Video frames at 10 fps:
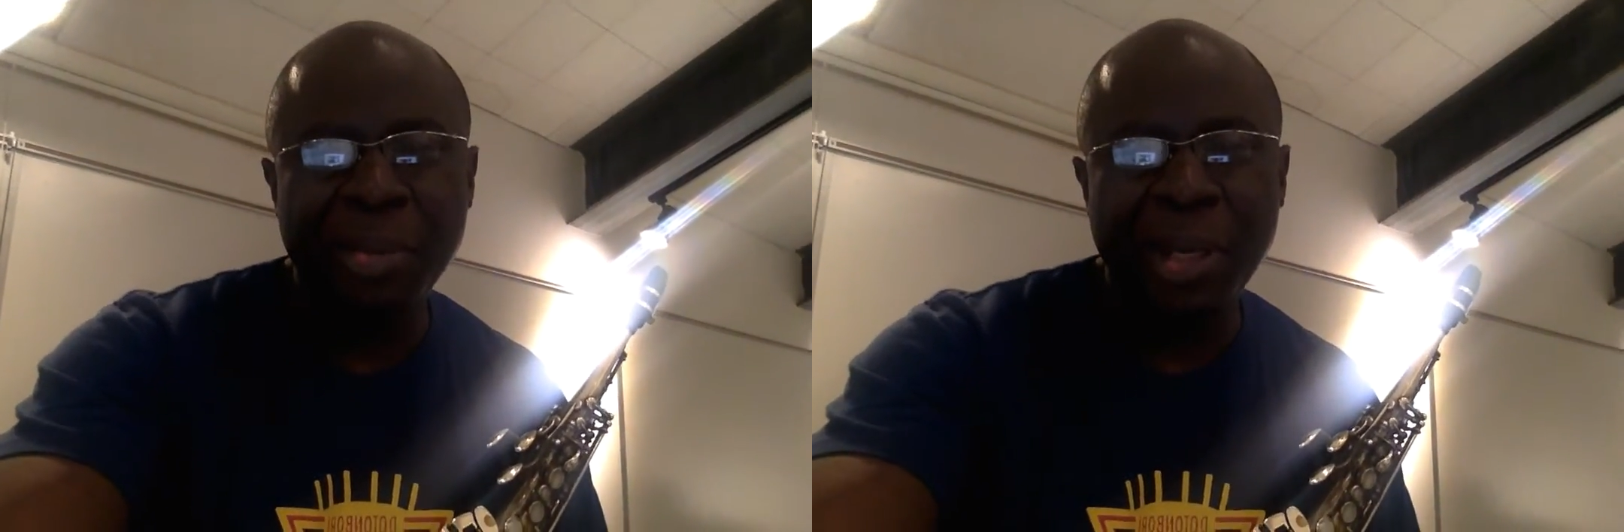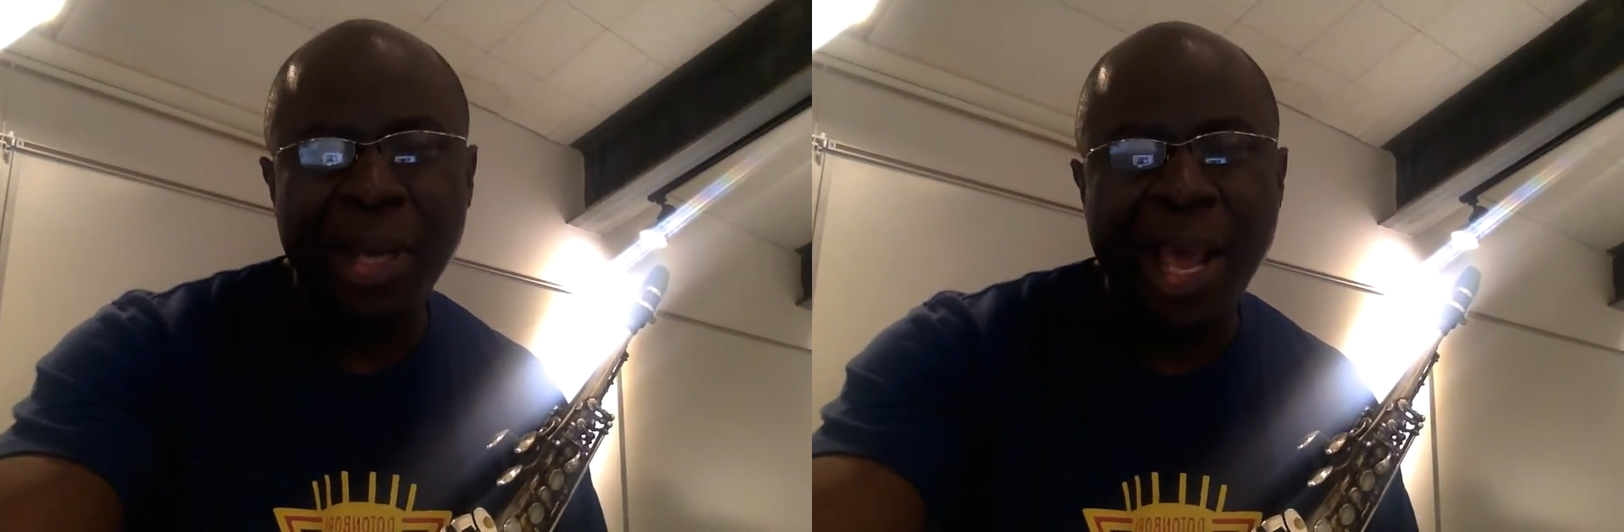
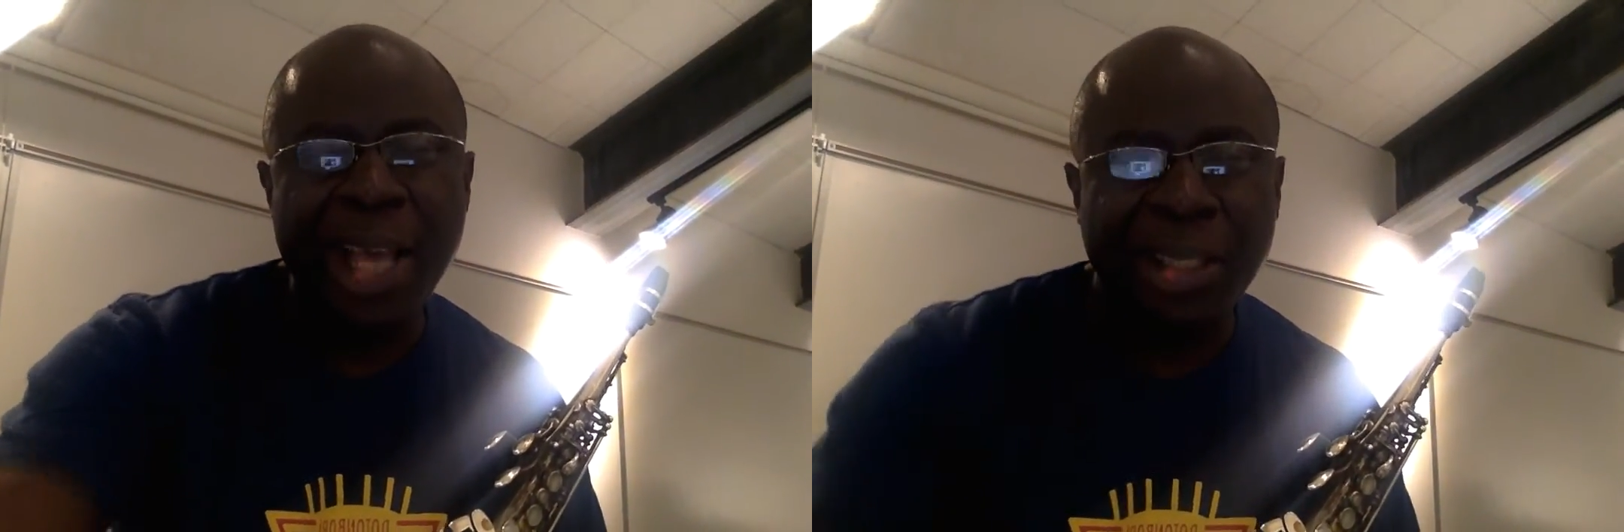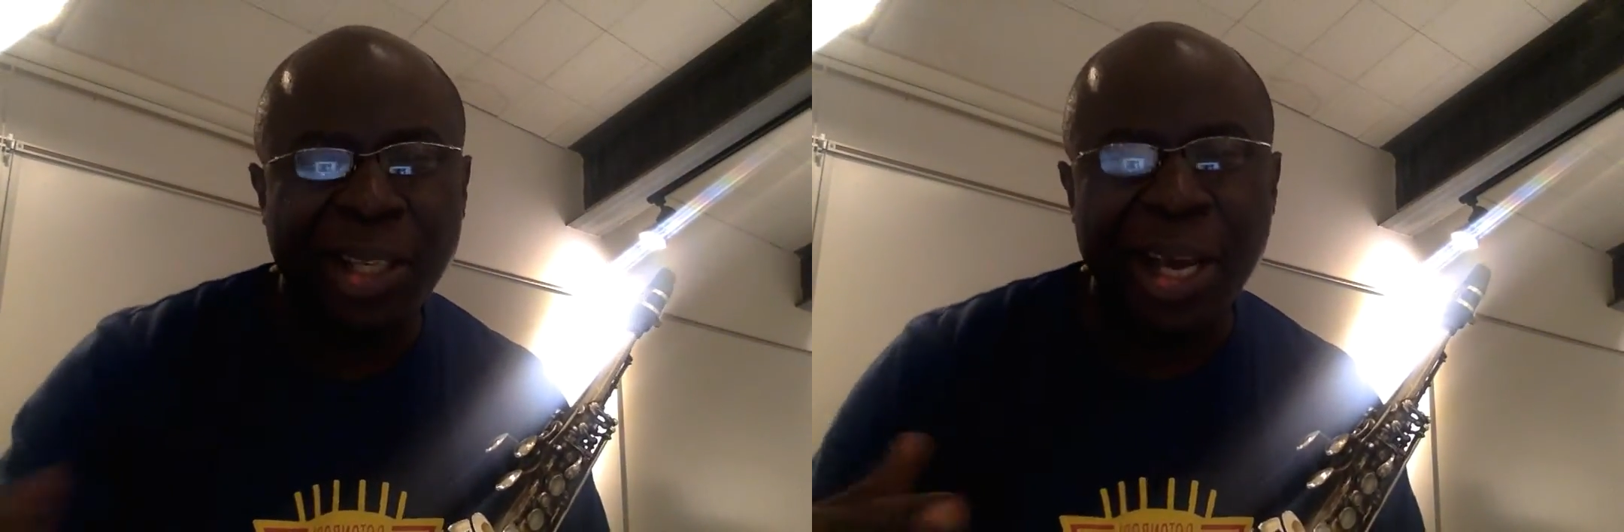get
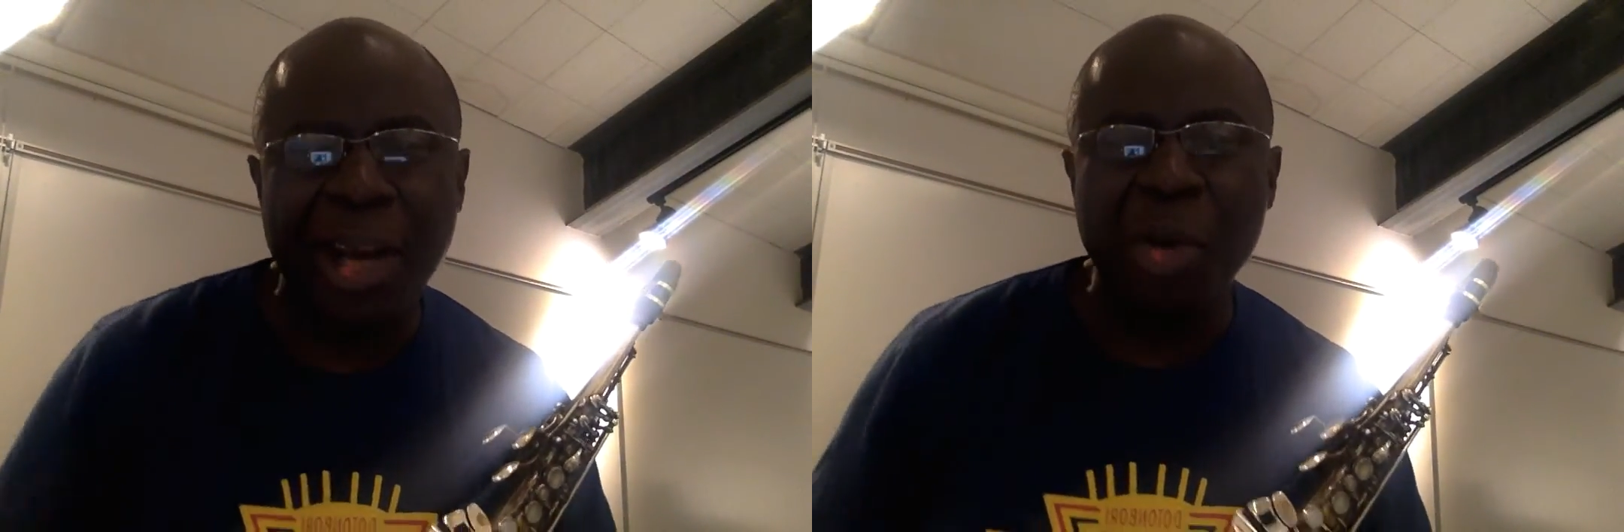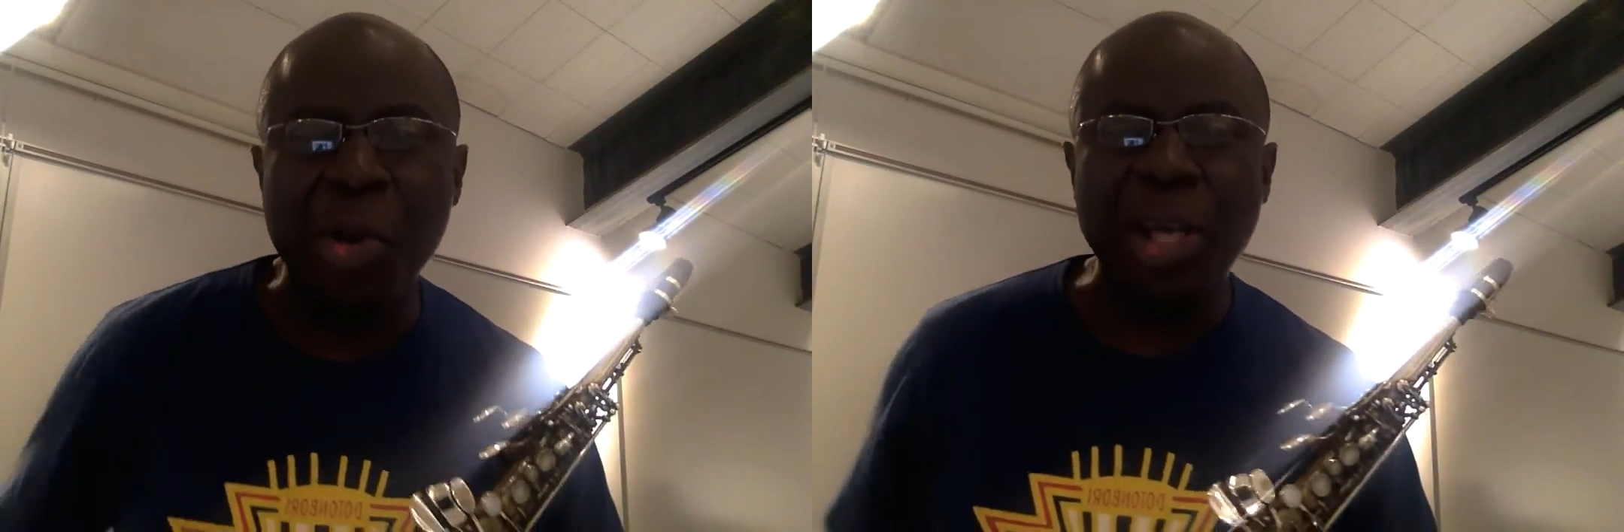asked a lot
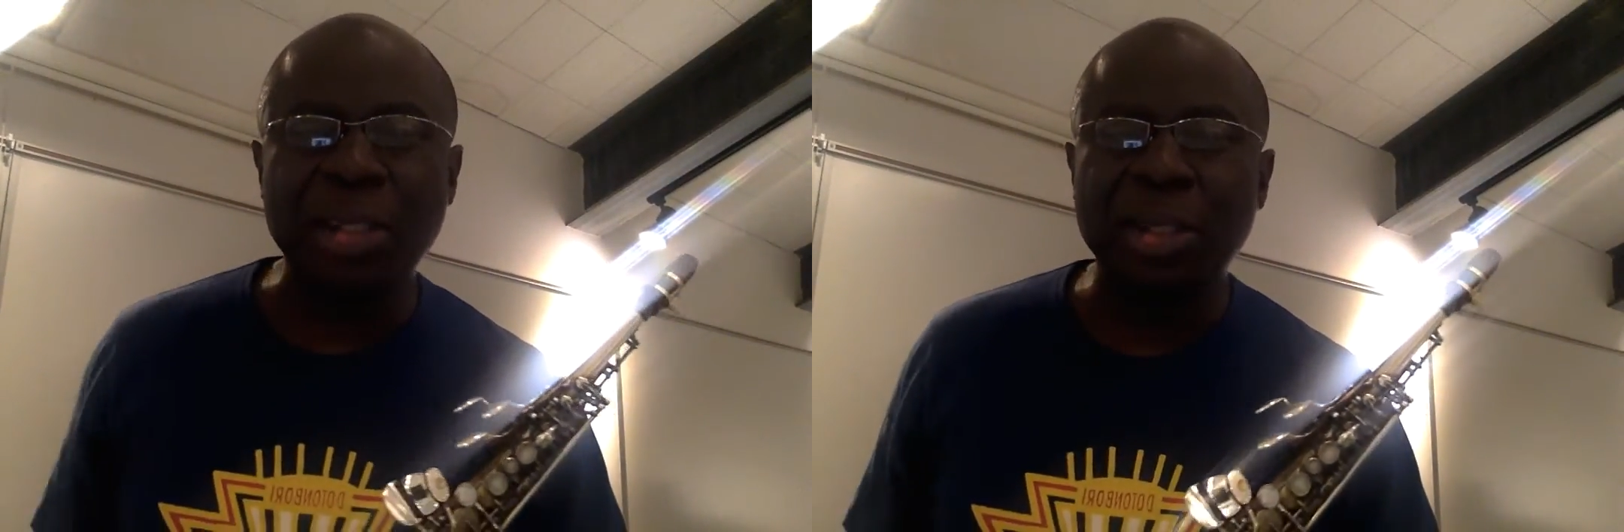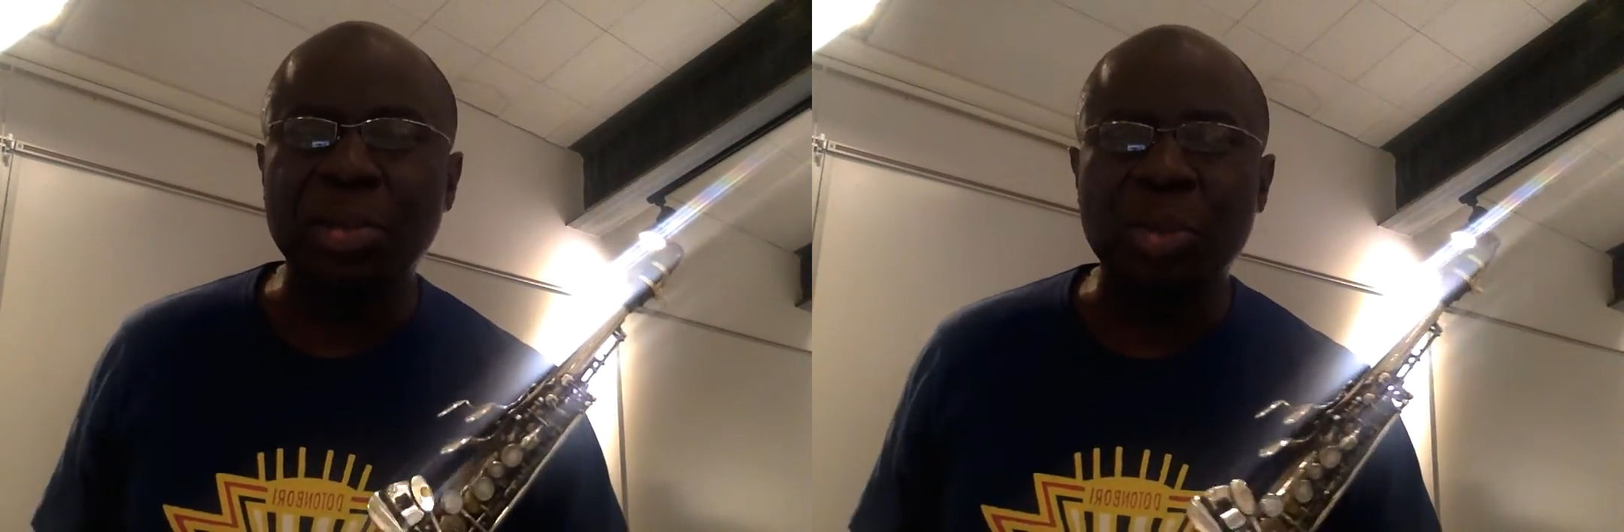of questions.